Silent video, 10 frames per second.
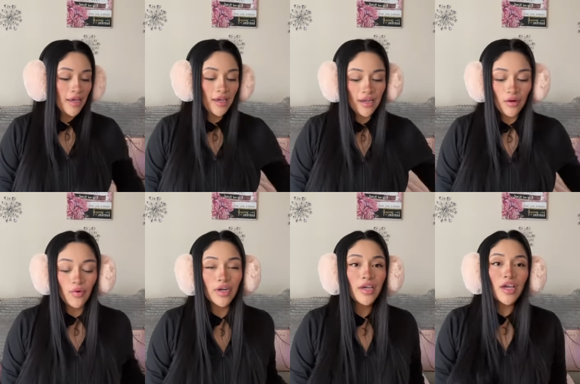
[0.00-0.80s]
And I
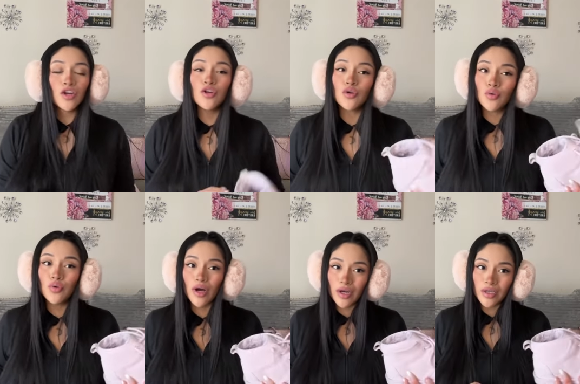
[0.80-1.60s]
wanna get new
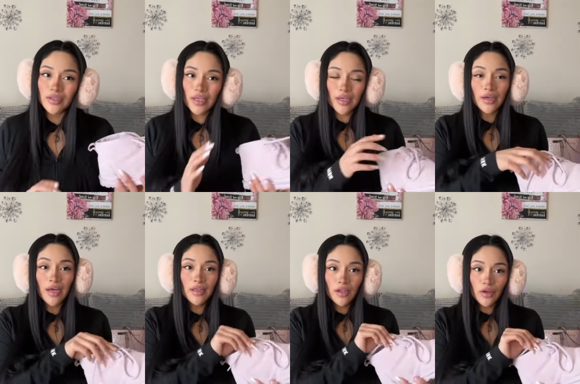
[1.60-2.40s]
Uggs. Like, I
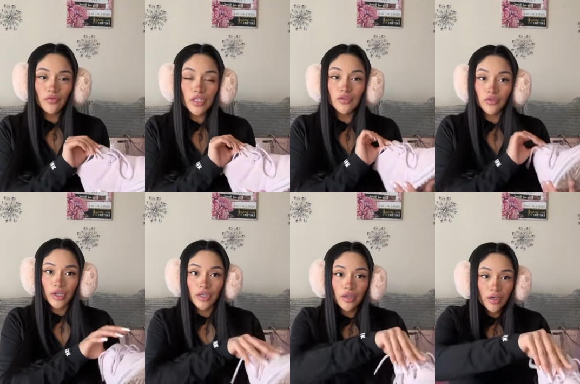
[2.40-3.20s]
love these
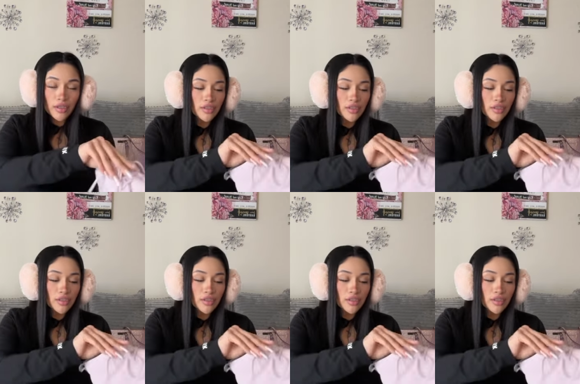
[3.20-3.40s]
freaking Uggs.